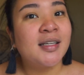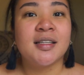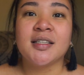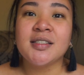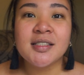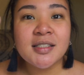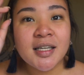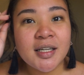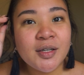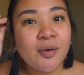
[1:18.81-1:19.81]
let's just
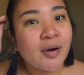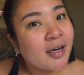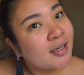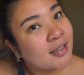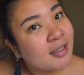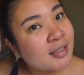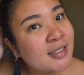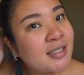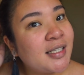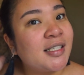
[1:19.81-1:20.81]
ignore
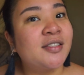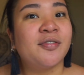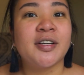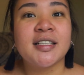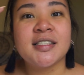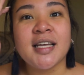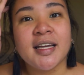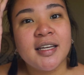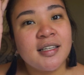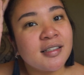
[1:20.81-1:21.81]
sis for a
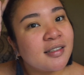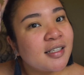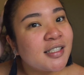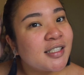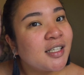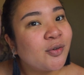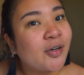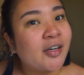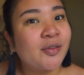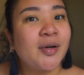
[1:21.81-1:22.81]
second. Let's just ignore
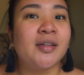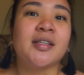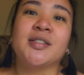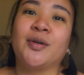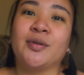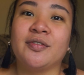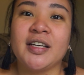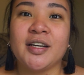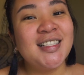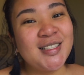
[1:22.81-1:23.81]
her throughout this whole
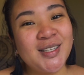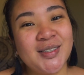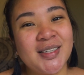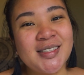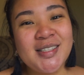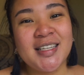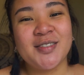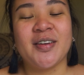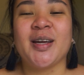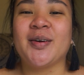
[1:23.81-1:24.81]
video. So today's
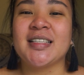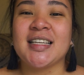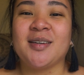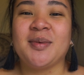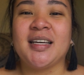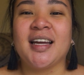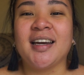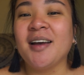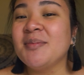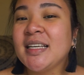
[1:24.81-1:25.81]
video is going to be an
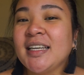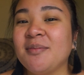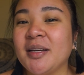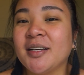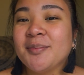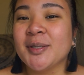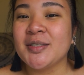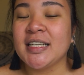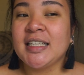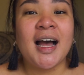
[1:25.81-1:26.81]
updated makeup
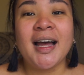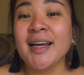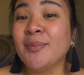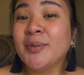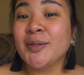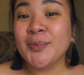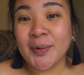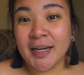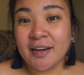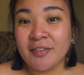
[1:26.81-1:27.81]
routine. I upload
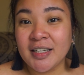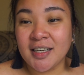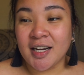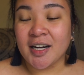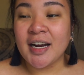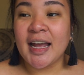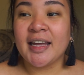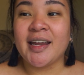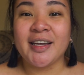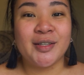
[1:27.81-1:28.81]
one every year
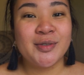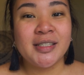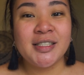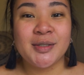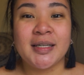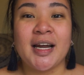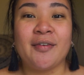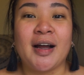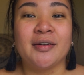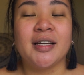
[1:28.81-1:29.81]
and I usually do it
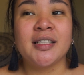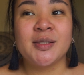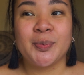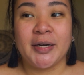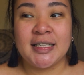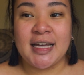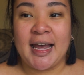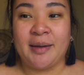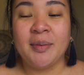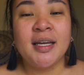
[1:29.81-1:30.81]
around
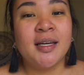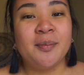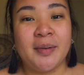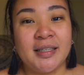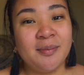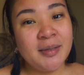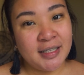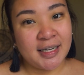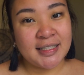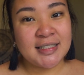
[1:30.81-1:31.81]
springtime, mainly
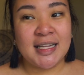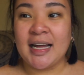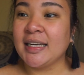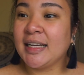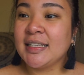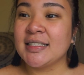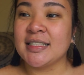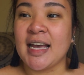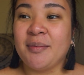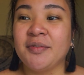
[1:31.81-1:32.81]
because that is the
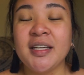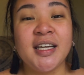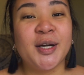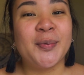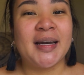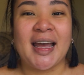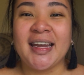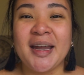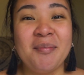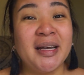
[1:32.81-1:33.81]
time of the year when I
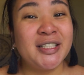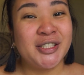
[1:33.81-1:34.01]
get my